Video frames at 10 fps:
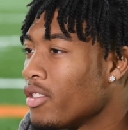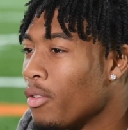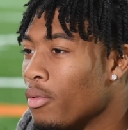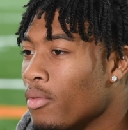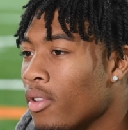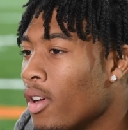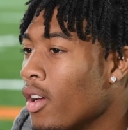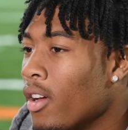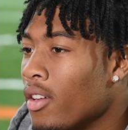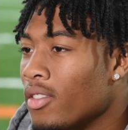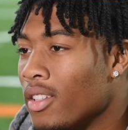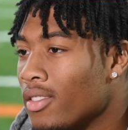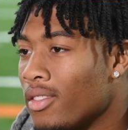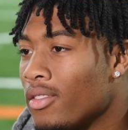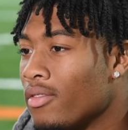So
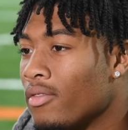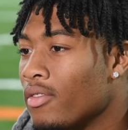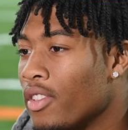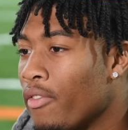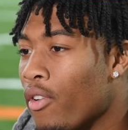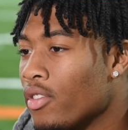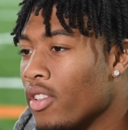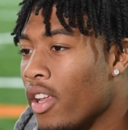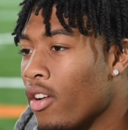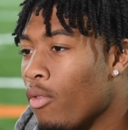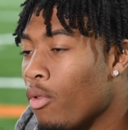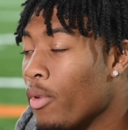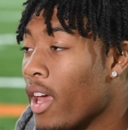just focusing in on what we